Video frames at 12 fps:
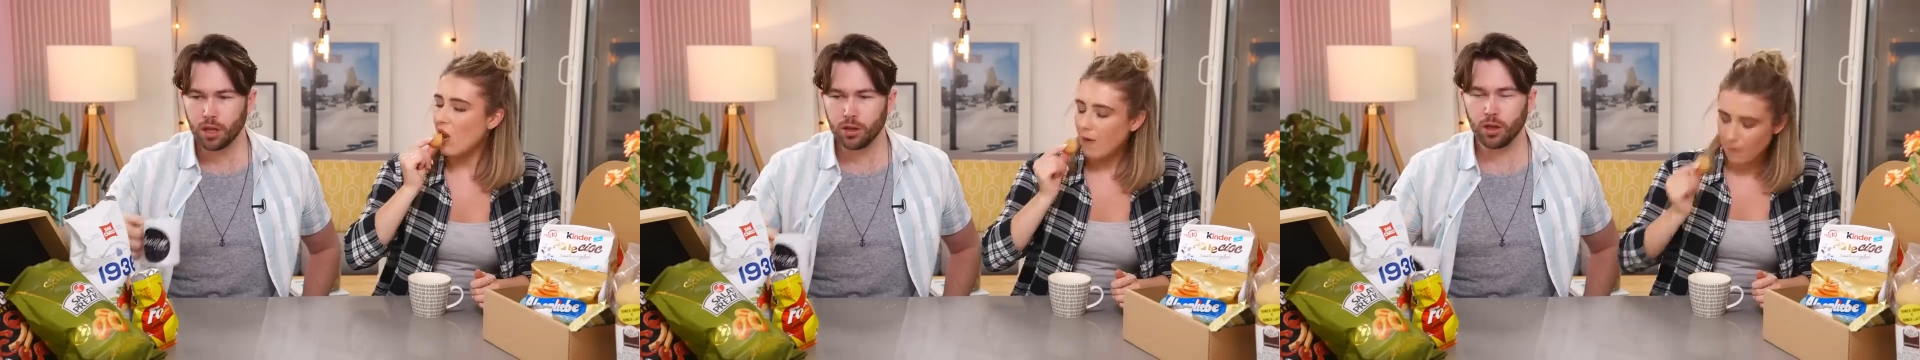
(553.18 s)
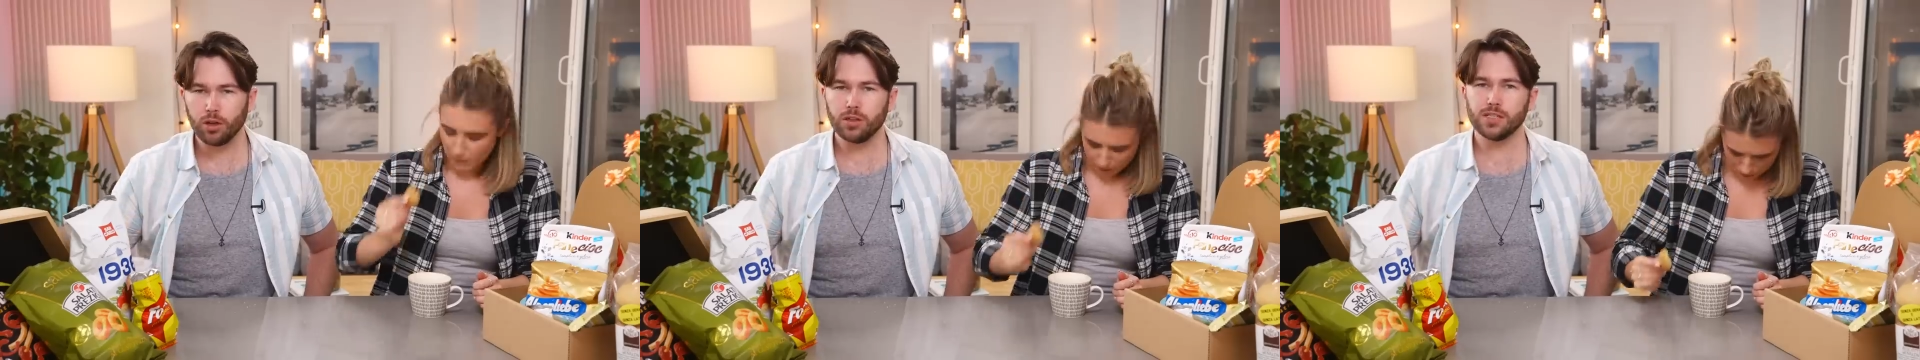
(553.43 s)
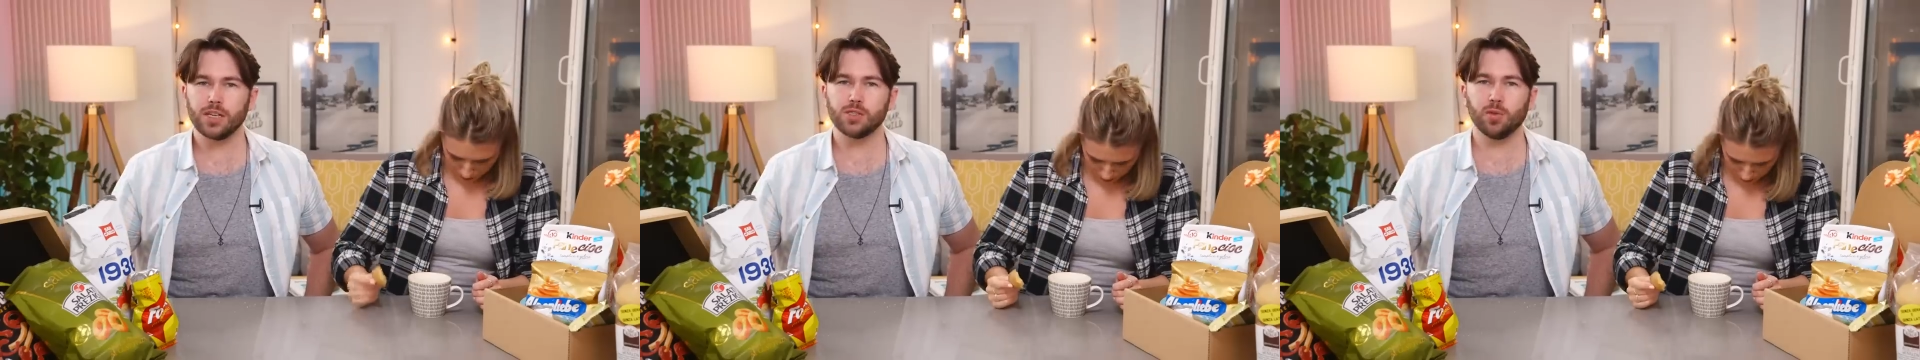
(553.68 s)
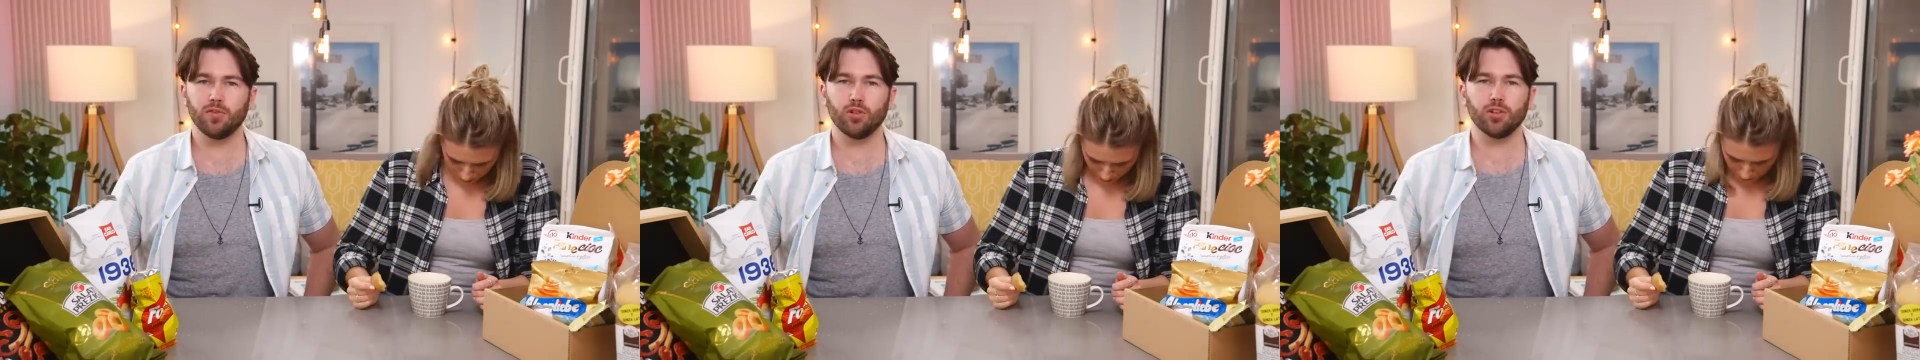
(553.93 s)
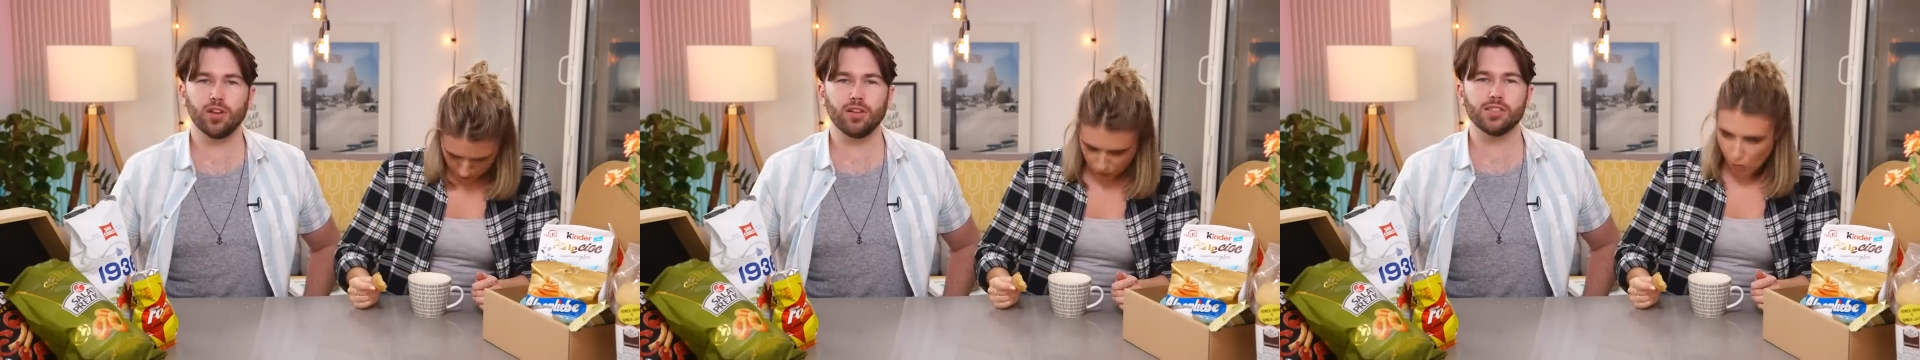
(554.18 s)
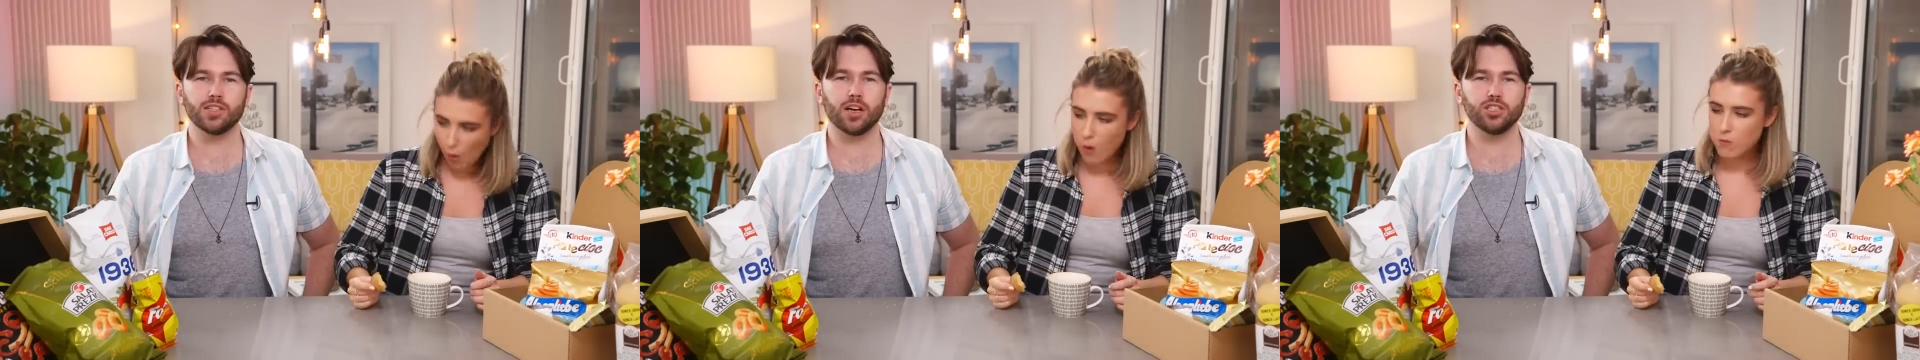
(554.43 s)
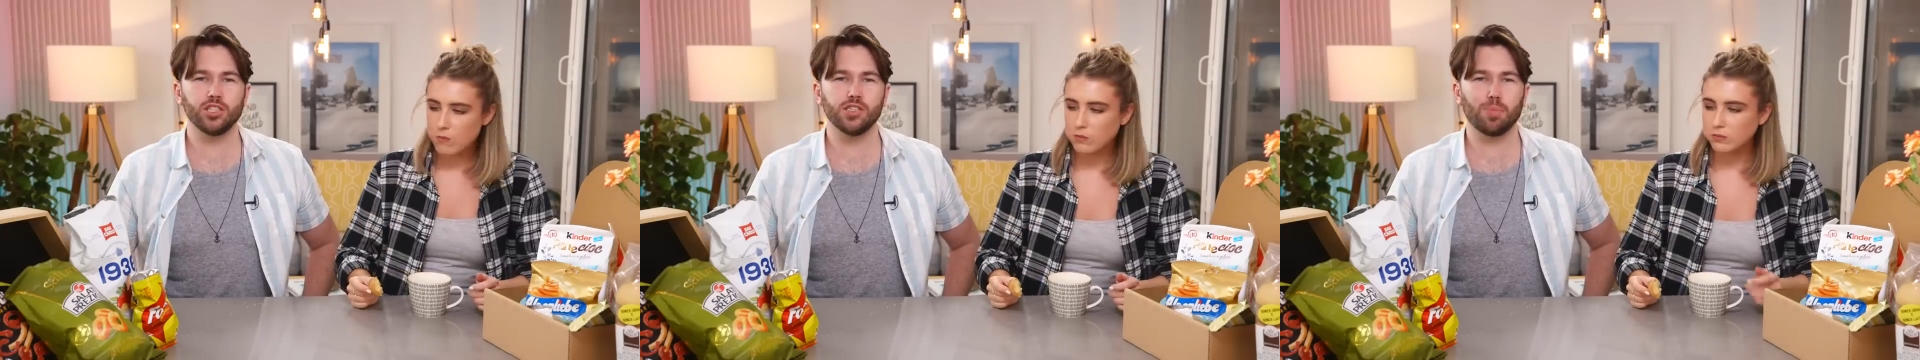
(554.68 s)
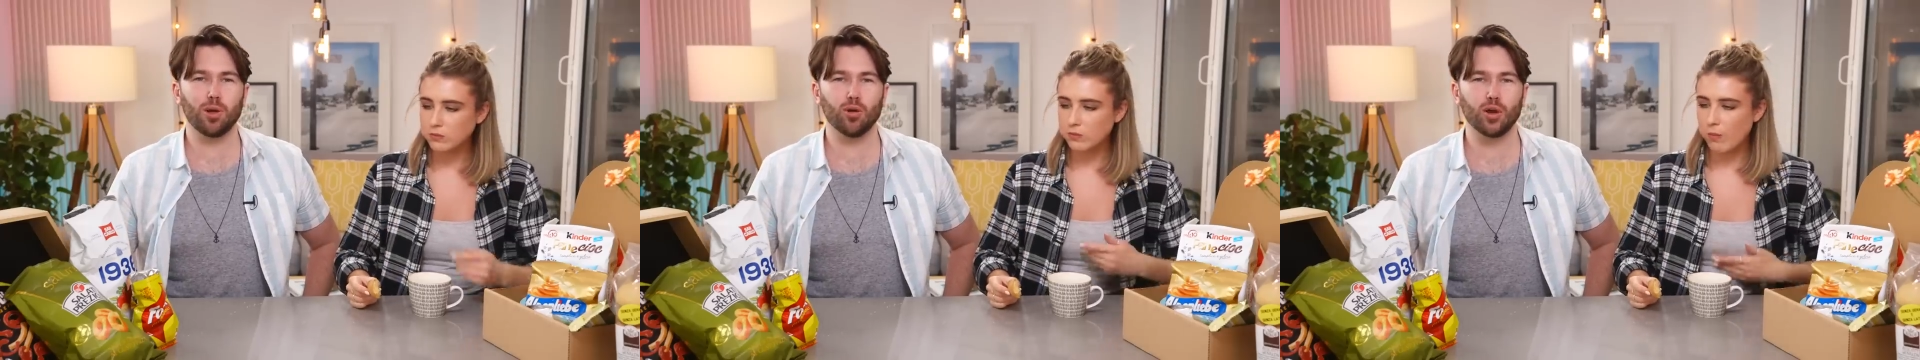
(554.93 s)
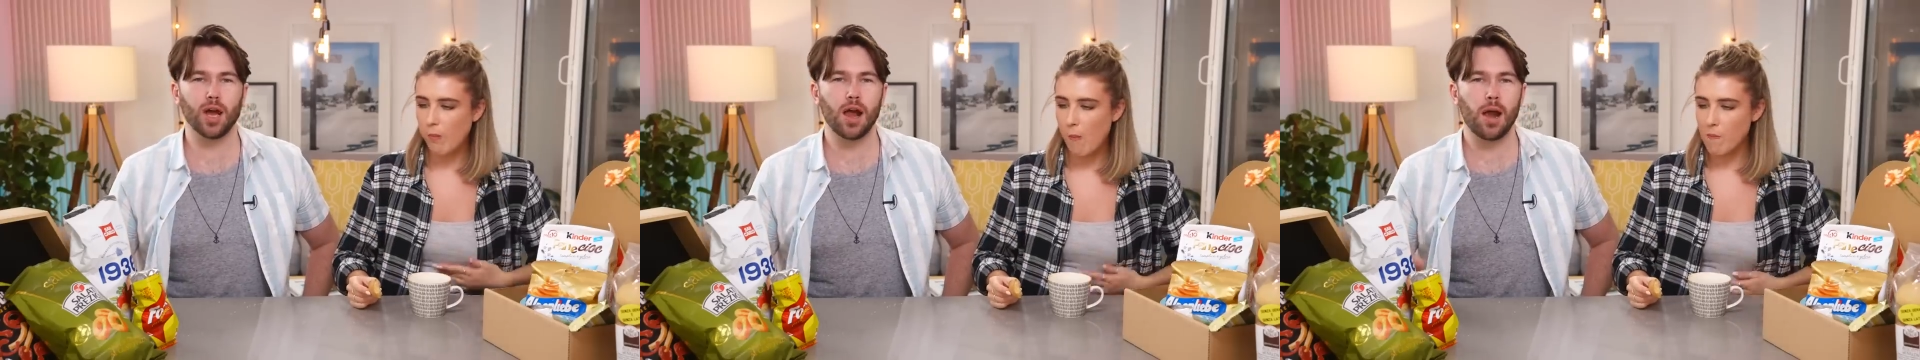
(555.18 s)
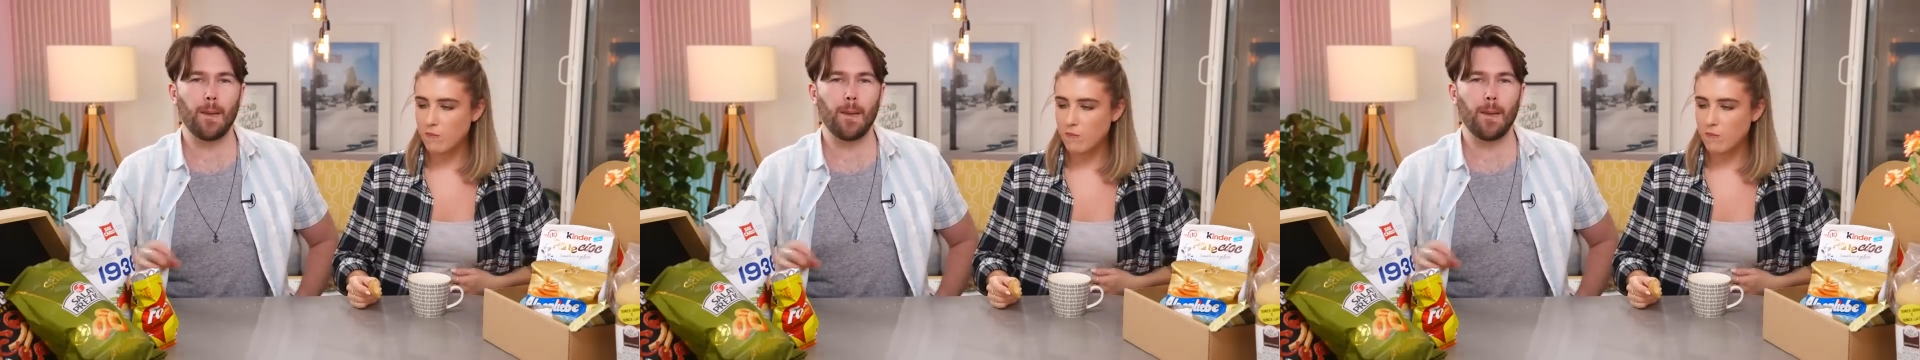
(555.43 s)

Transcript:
Speaker 1: No, because as we've already discussed, she's a plonker.